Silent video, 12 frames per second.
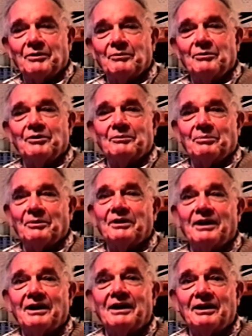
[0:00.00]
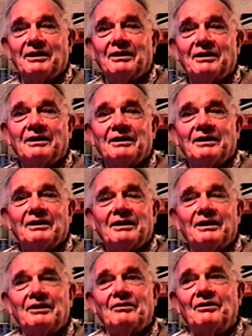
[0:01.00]
We worked pretty hard.
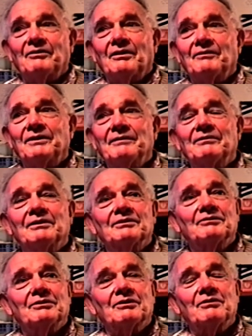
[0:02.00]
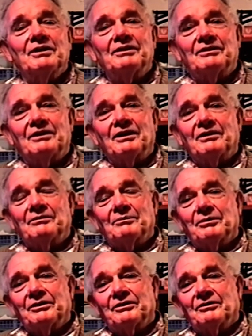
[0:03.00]
And I've never regretted that,
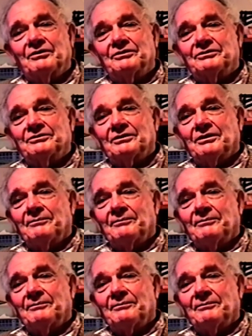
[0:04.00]
because